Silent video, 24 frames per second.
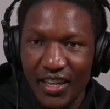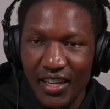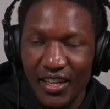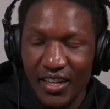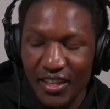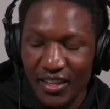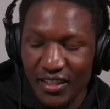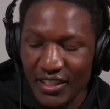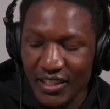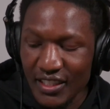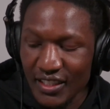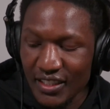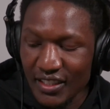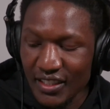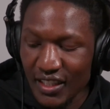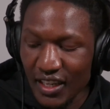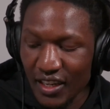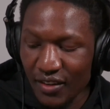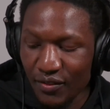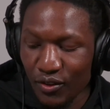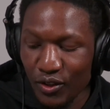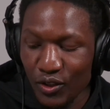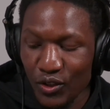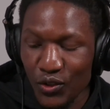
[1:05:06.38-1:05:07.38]
since
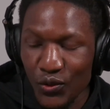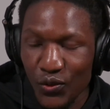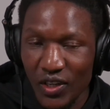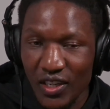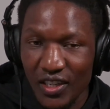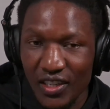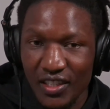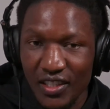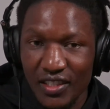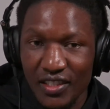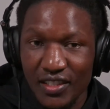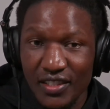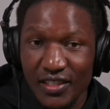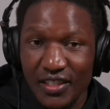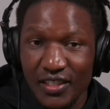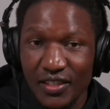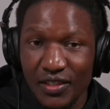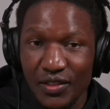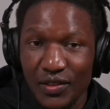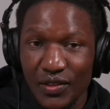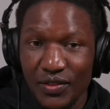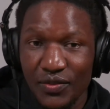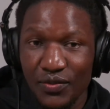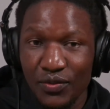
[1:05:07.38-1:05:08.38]
level 200,
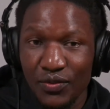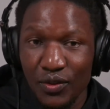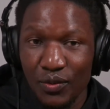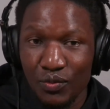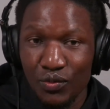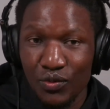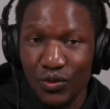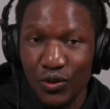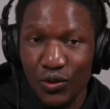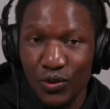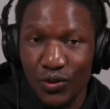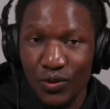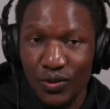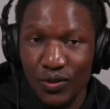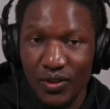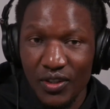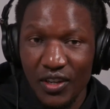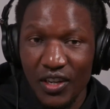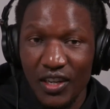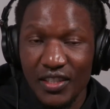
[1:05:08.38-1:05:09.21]
since Form 2,